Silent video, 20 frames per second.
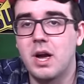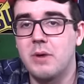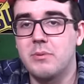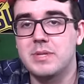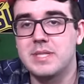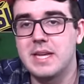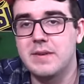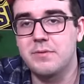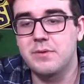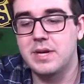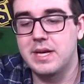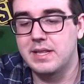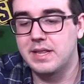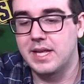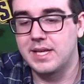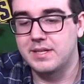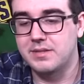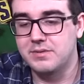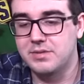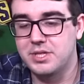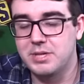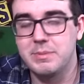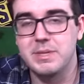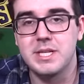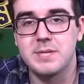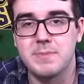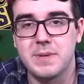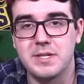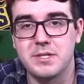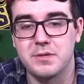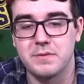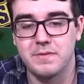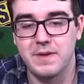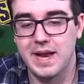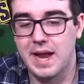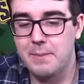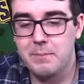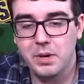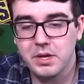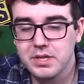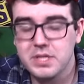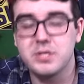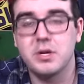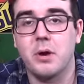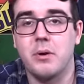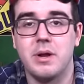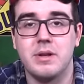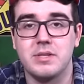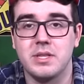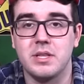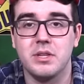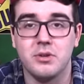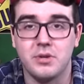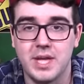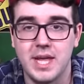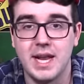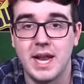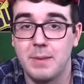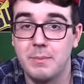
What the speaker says: I was never a, like, Jimmy Spencer fan. I bought this car when I was a little kid.